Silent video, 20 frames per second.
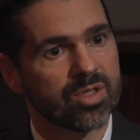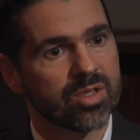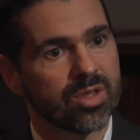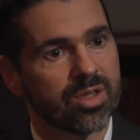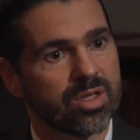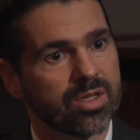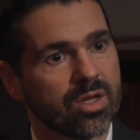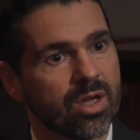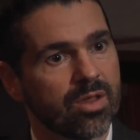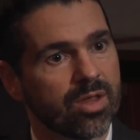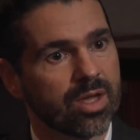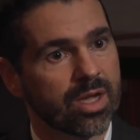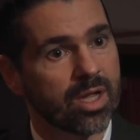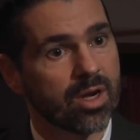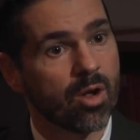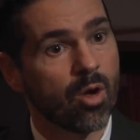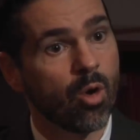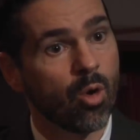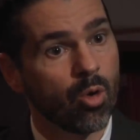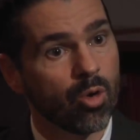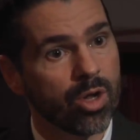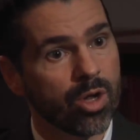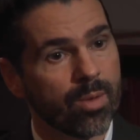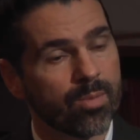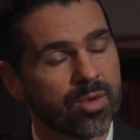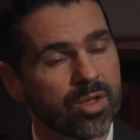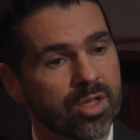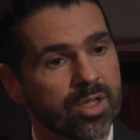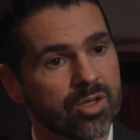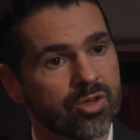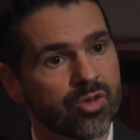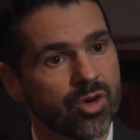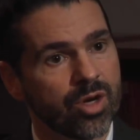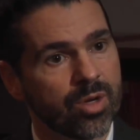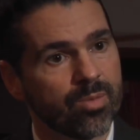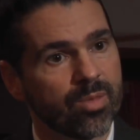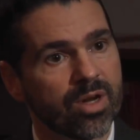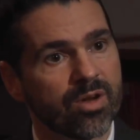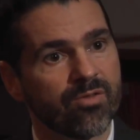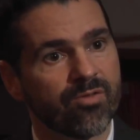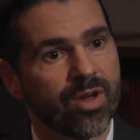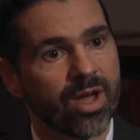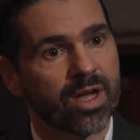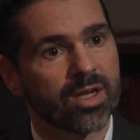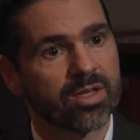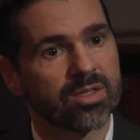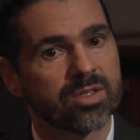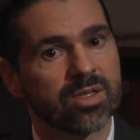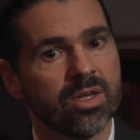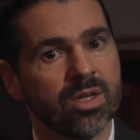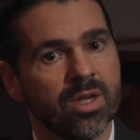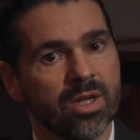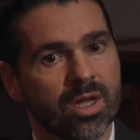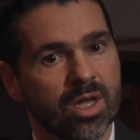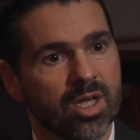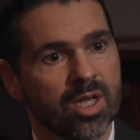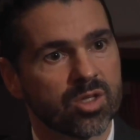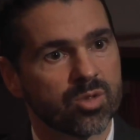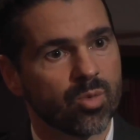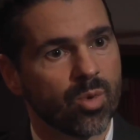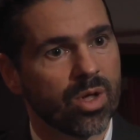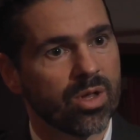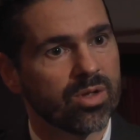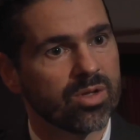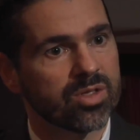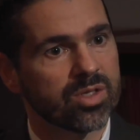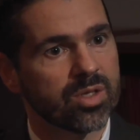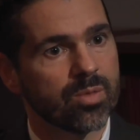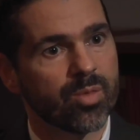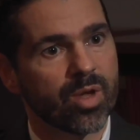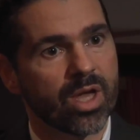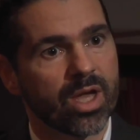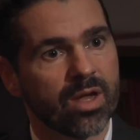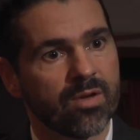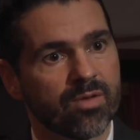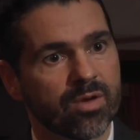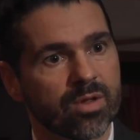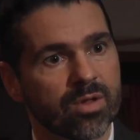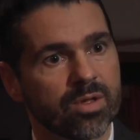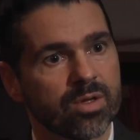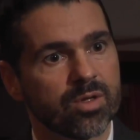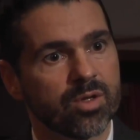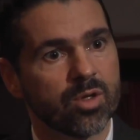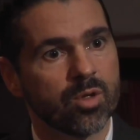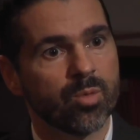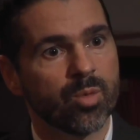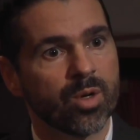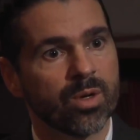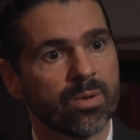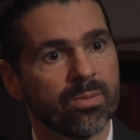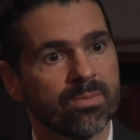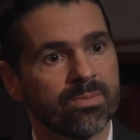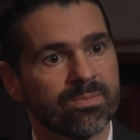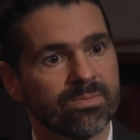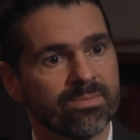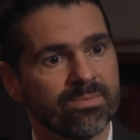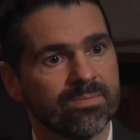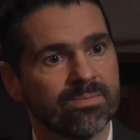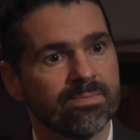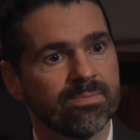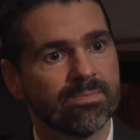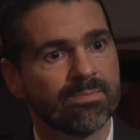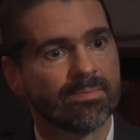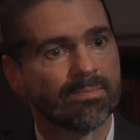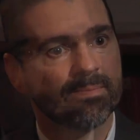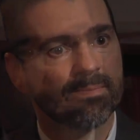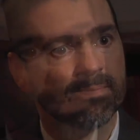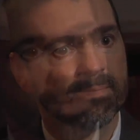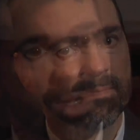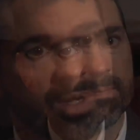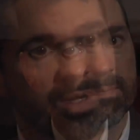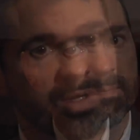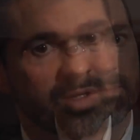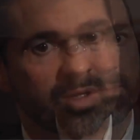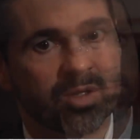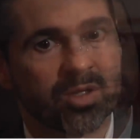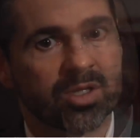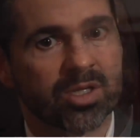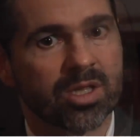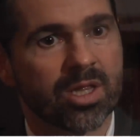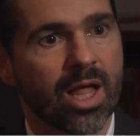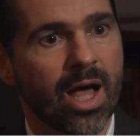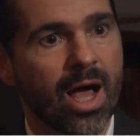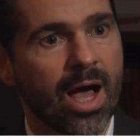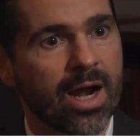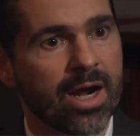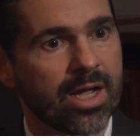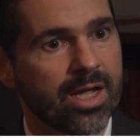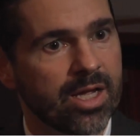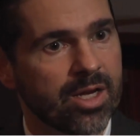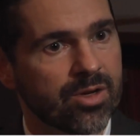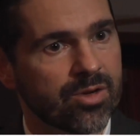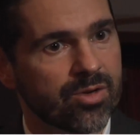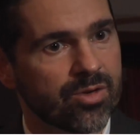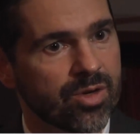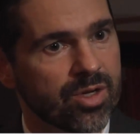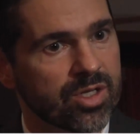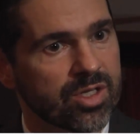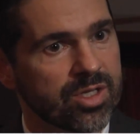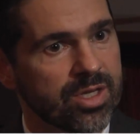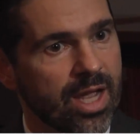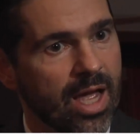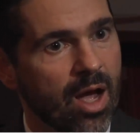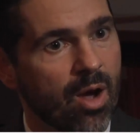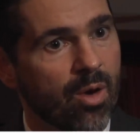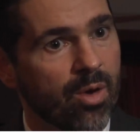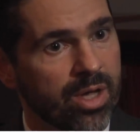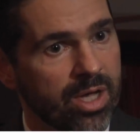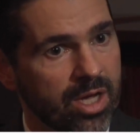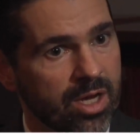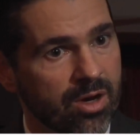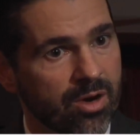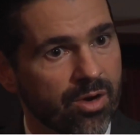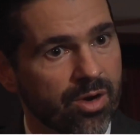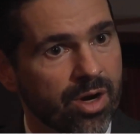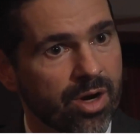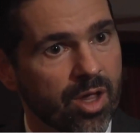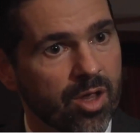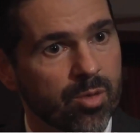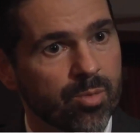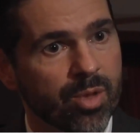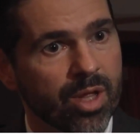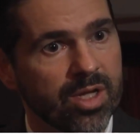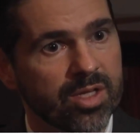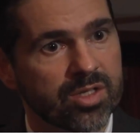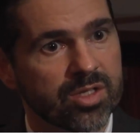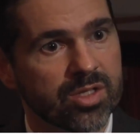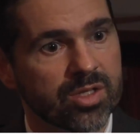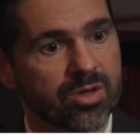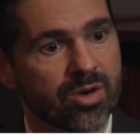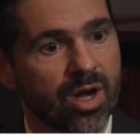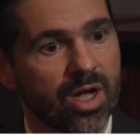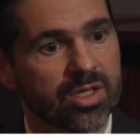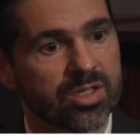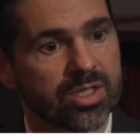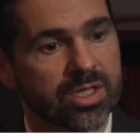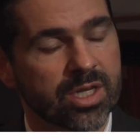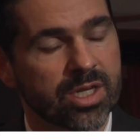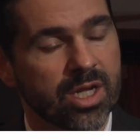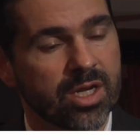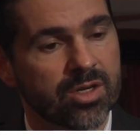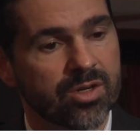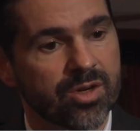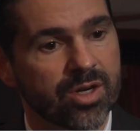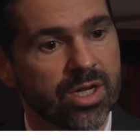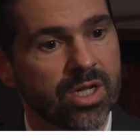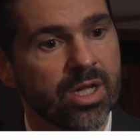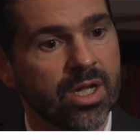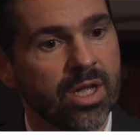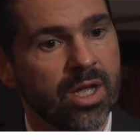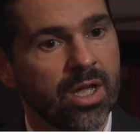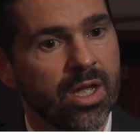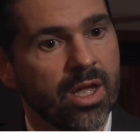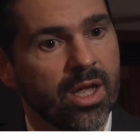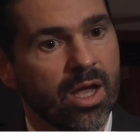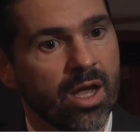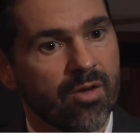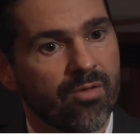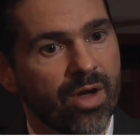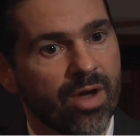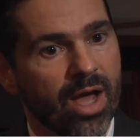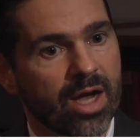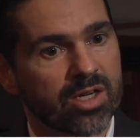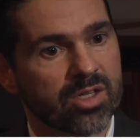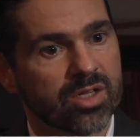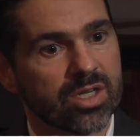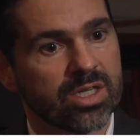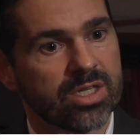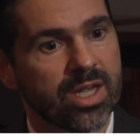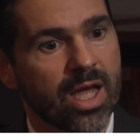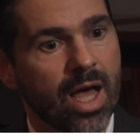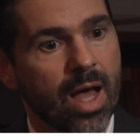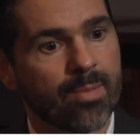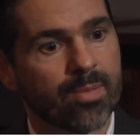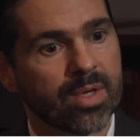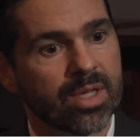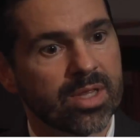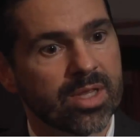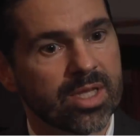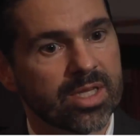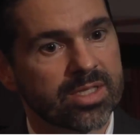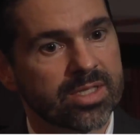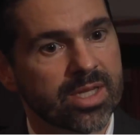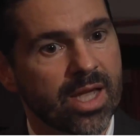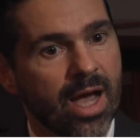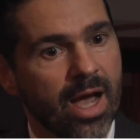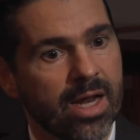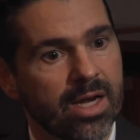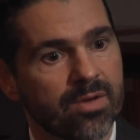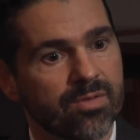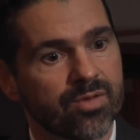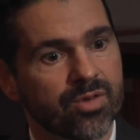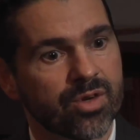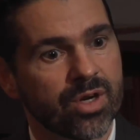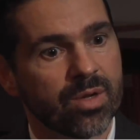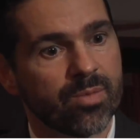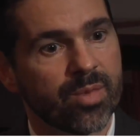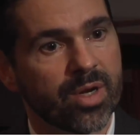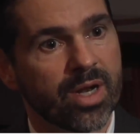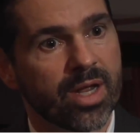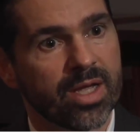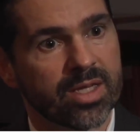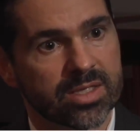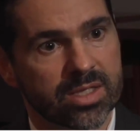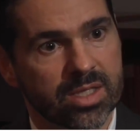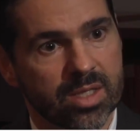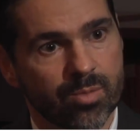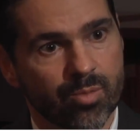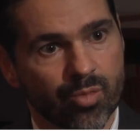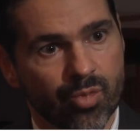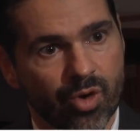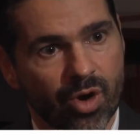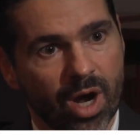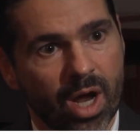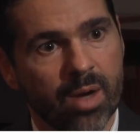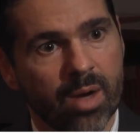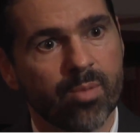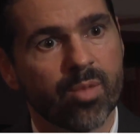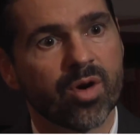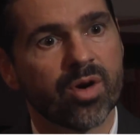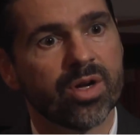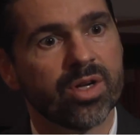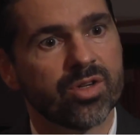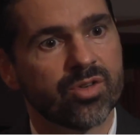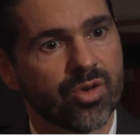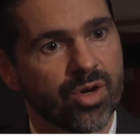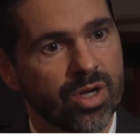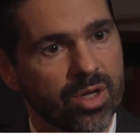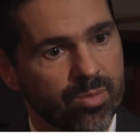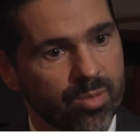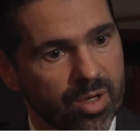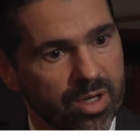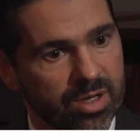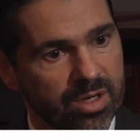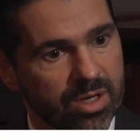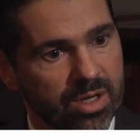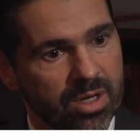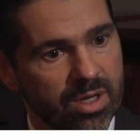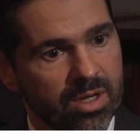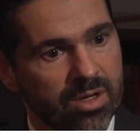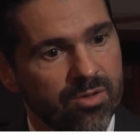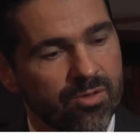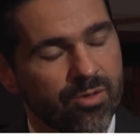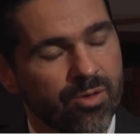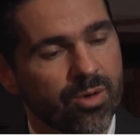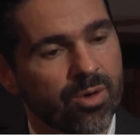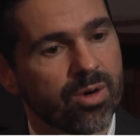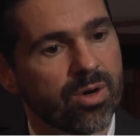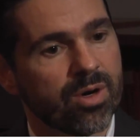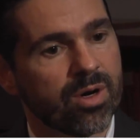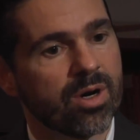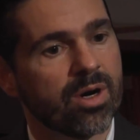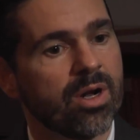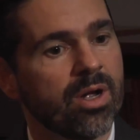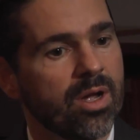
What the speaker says: Are they going to hold up to the treatment effects as well as the behavior of the tumor? There's a lot of interest now here and other places across the country of actually adopting this kind of treatment as the primary treatment for